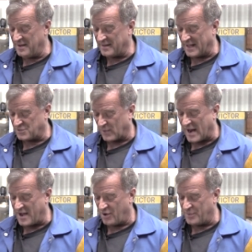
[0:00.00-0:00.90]
That's where
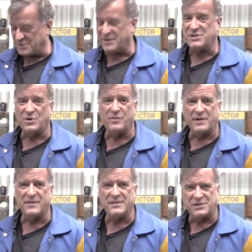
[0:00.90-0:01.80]
I always reach
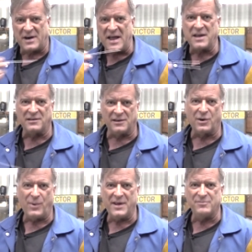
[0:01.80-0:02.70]
over for the
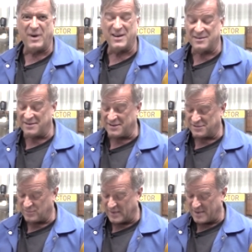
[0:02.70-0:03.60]
triangular wave button
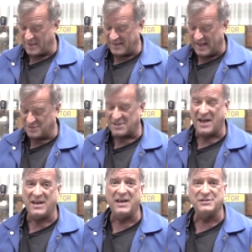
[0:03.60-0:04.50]
is when I'm on the
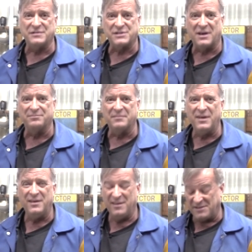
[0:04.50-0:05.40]
outside edge of something,
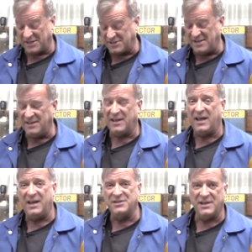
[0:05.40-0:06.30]
16
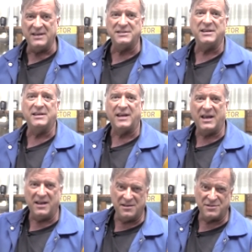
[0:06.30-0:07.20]
gauge, 18
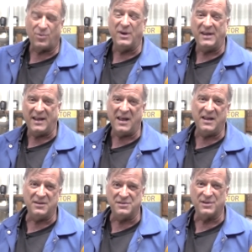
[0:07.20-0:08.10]
gauge, 20
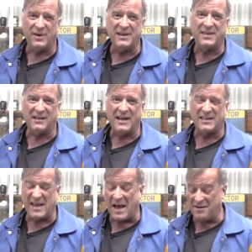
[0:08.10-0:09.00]
gauge, you know, anything
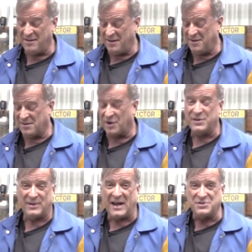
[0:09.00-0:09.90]
like that. Or
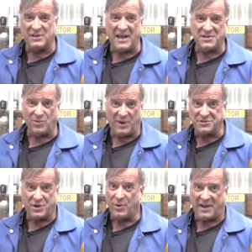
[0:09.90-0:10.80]
you guys who like to
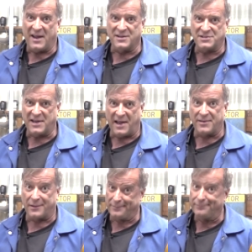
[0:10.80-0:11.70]
weld soda cans together.